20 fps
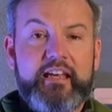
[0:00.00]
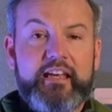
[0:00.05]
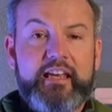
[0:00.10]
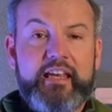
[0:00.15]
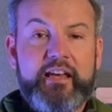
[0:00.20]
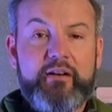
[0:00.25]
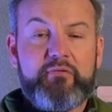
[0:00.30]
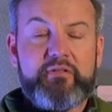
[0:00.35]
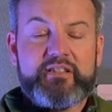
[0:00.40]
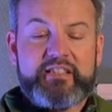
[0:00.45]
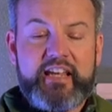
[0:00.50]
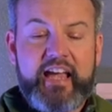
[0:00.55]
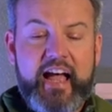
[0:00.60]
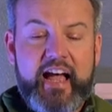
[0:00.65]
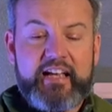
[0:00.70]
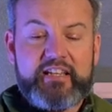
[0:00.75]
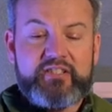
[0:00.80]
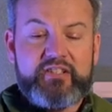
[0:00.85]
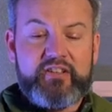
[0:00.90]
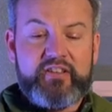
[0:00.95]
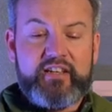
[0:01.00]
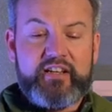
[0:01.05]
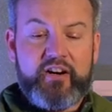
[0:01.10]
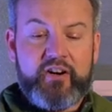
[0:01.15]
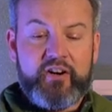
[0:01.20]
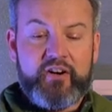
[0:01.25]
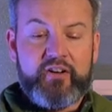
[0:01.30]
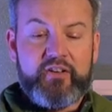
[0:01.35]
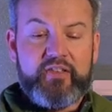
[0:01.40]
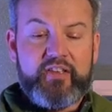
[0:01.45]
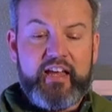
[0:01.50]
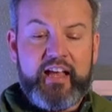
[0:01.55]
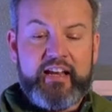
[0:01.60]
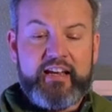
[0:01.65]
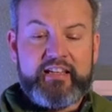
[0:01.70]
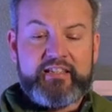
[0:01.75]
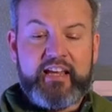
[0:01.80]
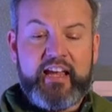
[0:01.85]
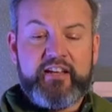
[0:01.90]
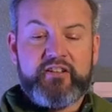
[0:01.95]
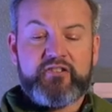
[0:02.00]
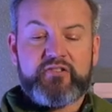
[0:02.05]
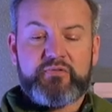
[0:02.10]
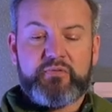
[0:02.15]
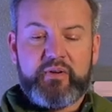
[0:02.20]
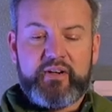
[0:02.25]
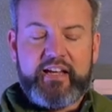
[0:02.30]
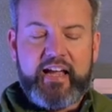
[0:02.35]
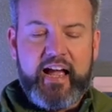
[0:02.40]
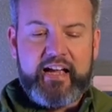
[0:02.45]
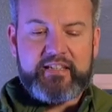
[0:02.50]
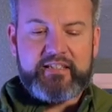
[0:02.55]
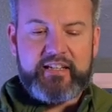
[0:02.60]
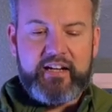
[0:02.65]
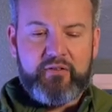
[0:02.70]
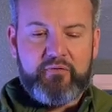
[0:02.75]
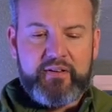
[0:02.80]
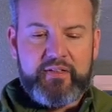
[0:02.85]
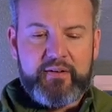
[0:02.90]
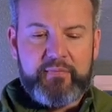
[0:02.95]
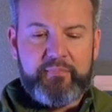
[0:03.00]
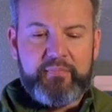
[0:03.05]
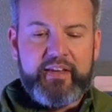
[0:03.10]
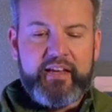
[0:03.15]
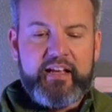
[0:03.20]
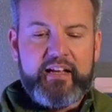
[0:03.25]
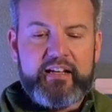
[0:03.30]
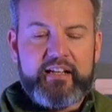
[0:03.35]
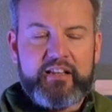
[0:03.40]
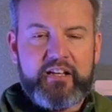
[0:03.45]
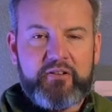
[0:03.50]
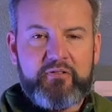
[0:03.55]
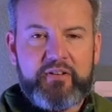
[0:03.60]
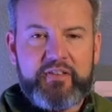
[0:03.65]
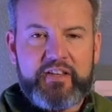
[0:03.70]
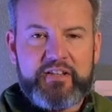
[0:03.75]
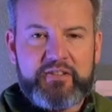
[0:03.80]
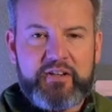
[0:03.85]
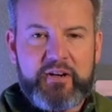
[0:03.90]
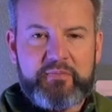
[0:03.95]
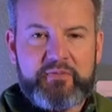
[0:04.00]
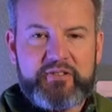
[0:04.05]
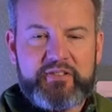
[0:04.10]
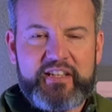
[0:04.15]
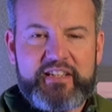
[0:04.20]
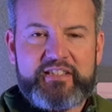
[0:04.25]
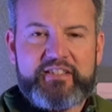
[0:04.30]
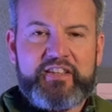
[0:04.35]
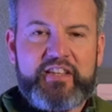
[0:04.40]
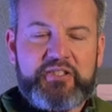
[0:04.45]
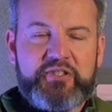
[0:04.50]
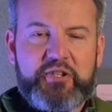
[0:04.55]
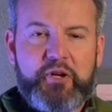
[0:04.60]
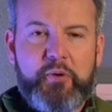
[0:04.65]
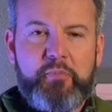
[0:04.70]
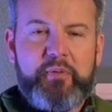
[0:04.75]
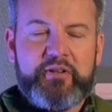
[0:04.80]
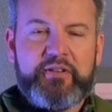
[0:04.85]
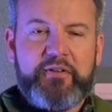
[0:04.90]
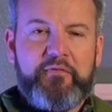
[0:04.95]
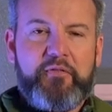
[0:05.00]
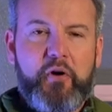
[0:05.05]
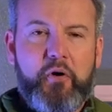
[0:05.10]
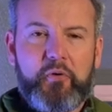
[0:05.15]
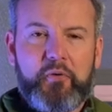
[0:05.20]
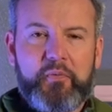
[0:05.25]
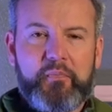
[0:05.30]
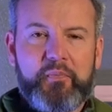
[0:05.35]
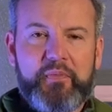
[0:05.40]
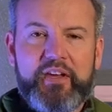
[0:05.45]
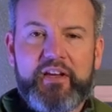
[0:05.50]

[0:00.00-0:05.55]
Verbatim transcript: He was cast to the earth, and his angels were cast out with him. But look what the scripture says the serpent of old.